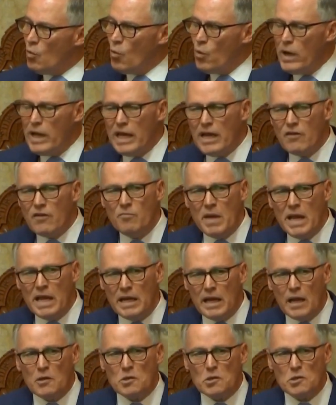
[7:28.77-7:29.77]
We have
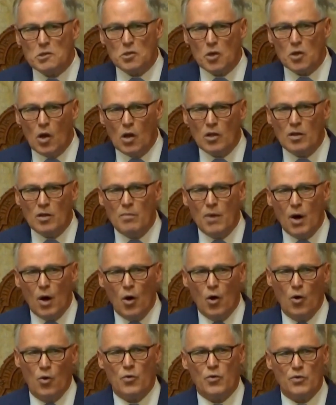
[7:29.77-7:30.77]
made a solemn
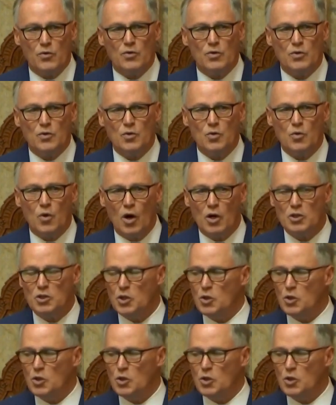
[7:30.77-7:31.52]
oath to our